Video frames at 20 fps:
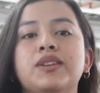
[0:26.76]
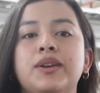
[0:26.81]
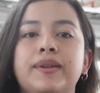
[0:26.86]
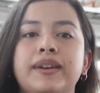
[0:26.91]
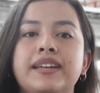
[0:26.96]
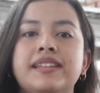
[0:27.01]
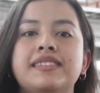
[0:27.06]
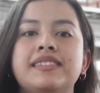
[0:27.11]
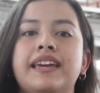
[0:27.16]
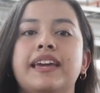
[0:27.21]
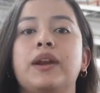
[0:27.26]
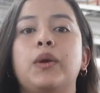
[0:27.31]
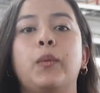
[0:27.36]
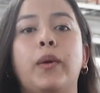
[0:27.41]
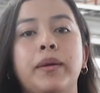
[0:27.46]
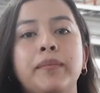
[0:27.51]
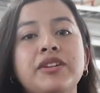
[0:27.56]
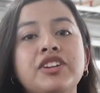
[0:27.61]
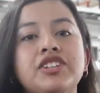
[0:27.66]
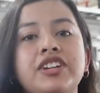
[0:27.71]
units in
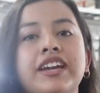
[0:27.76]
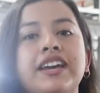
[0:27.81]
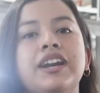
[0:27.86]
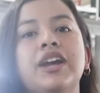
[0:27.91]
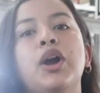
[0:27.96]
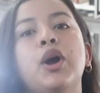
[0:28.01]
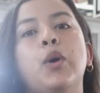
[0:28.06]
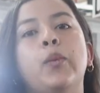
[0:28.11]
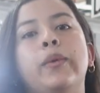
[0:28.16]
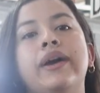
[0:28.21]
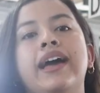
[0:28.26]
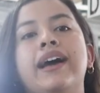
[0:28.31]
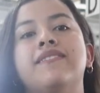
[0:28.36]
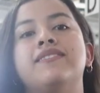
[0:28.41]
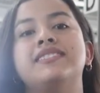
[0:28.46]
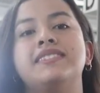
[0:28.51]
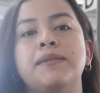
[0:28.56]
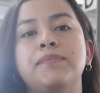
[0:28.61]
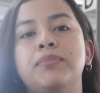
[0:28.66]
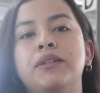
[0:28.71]
one machine, we have
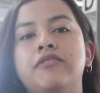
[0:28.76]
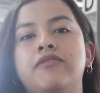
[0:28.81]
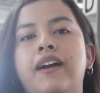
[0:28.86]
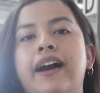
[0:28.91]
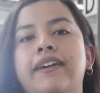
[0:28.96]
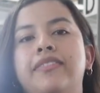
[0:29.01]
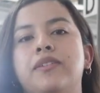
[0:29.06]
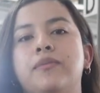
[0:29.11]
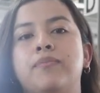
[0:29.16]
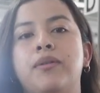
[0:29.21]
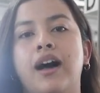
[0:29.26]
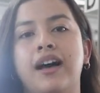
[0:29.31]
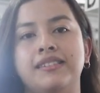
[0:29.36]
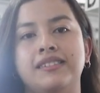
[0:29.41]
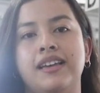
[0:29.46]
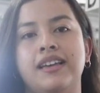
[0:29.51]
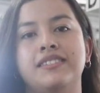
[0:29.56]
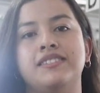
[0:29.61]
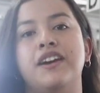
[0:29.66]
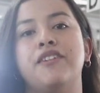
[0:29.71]
simplified the
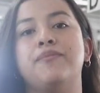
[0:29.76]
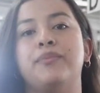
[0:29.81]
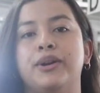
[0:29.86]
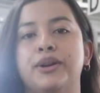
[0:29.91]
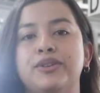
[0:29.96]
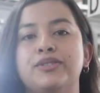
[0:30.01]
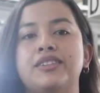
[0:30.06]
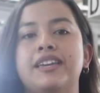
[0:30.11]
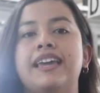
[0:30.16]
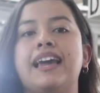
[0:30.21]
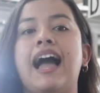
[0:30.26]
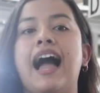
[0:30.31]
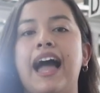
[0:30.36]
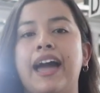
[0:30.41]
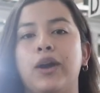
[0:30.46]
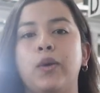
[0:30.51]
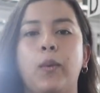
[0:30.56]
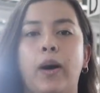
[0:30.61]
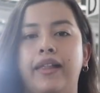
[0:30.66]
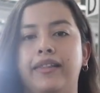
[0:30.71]
process of producing
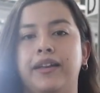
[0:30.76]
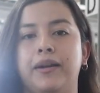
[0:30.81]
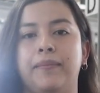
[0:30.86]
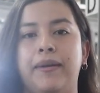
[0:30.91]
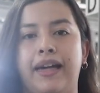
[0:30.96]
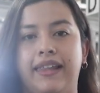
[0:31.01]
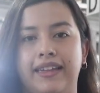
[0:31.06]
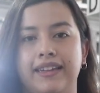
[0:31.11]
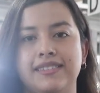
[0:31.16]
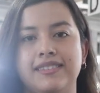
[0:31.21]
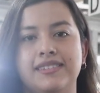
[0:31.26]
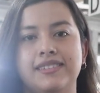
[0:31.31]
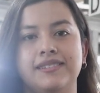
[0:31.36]
high-quality pellets.